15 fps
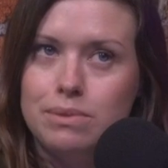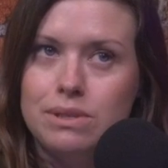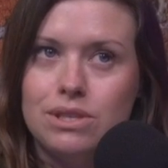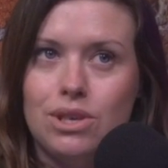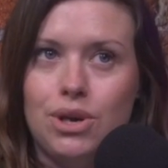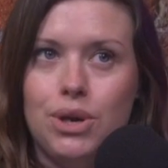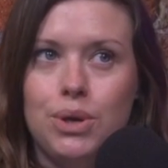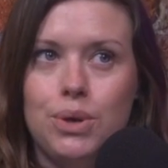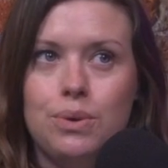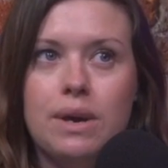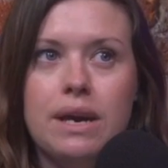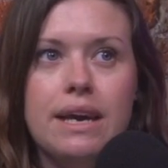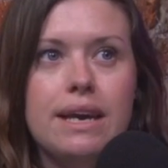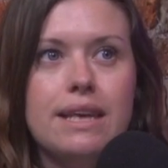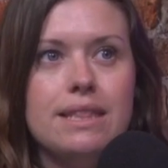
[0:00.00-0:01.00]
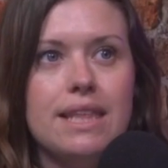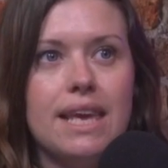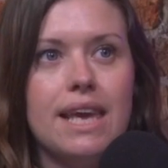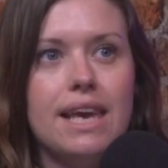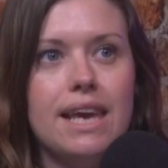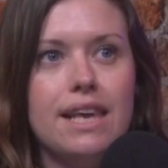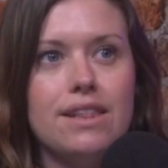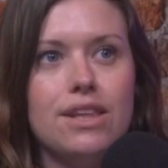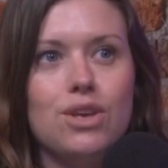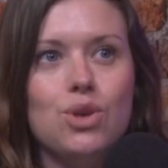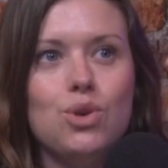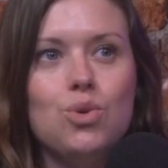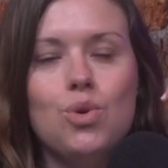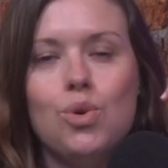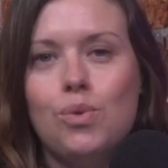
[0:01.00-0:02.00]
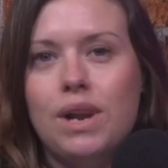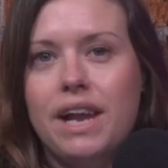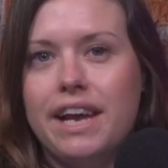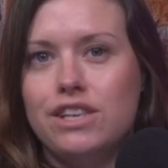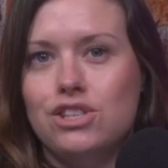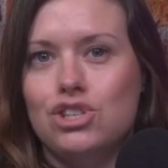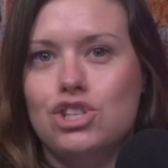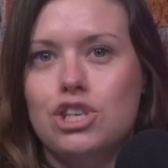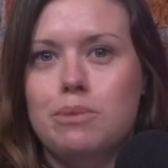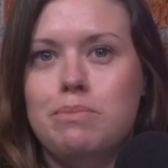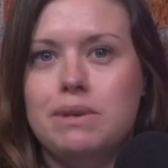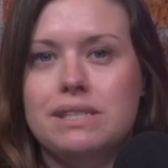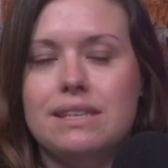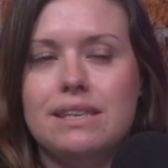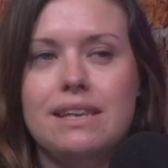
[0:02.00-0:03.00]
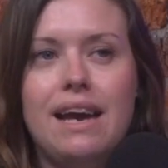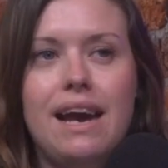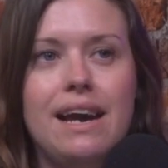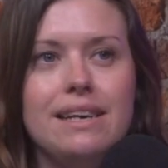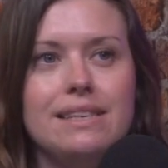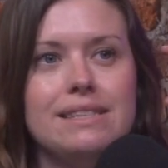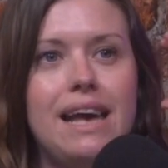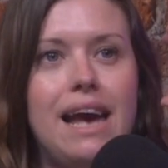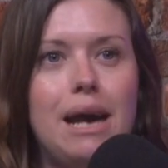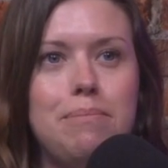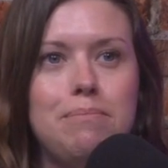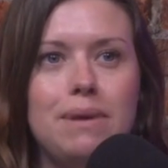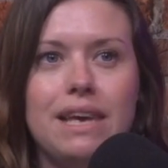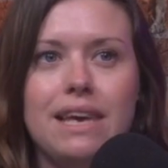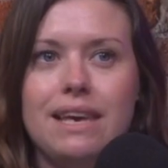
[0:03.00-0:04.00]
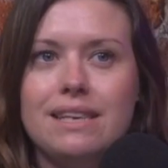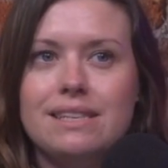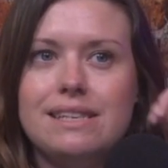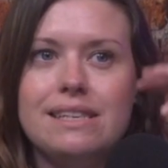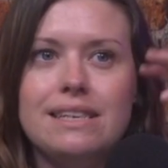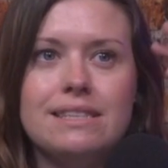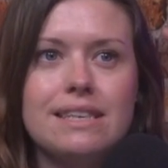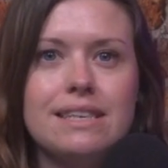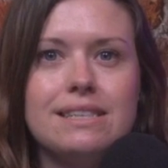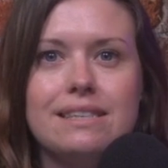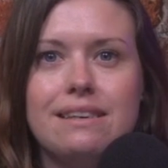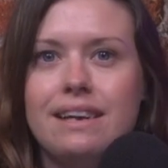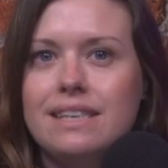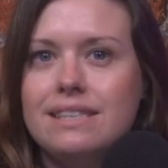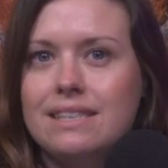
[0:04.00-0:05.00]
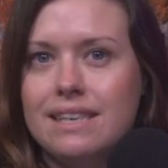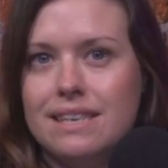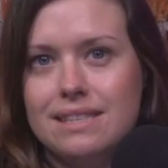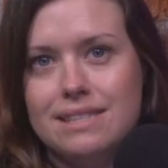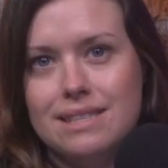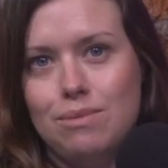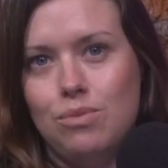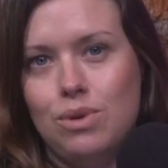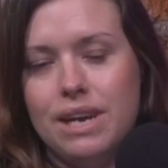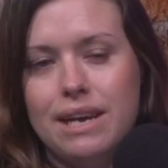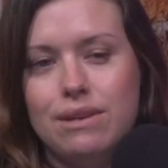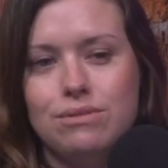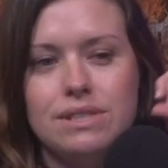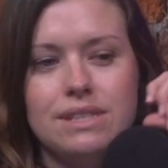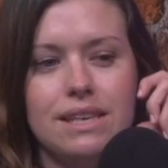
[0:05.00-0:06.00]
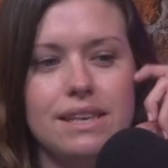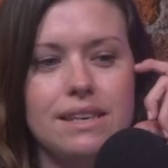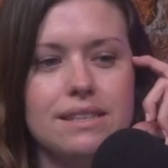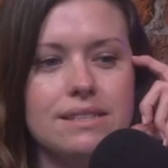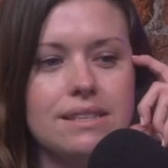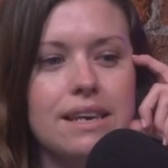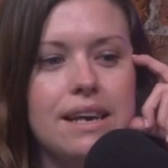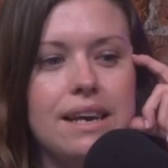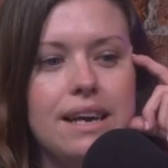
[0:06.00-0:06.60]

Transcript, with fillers: So, thinking that your relationship isn't as happy, isn't as exciting as someone else's.